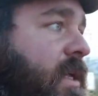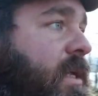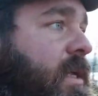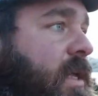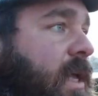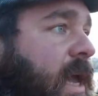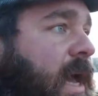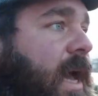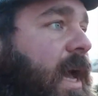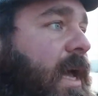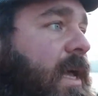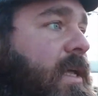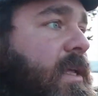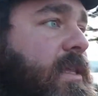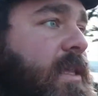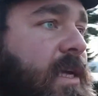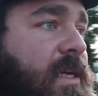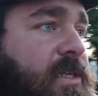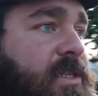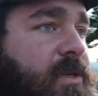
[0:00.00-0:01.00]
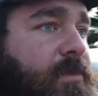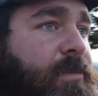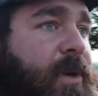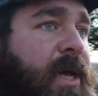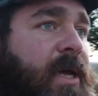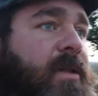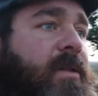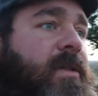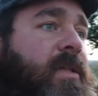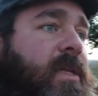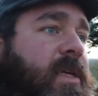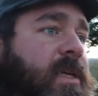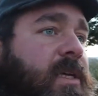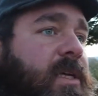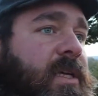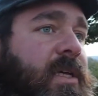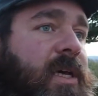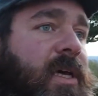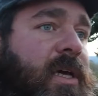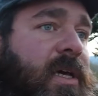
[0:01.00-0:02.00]
yeah, that's about
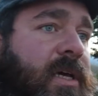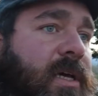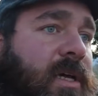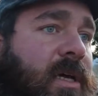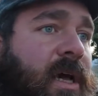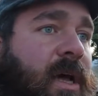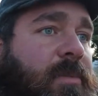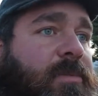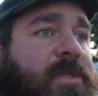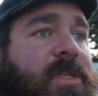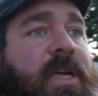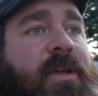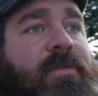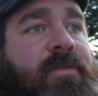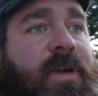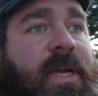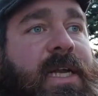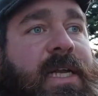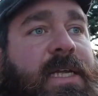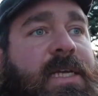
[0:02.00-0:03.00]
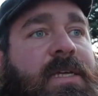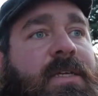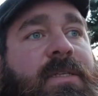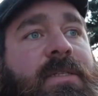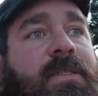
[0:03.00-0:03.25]
the update really.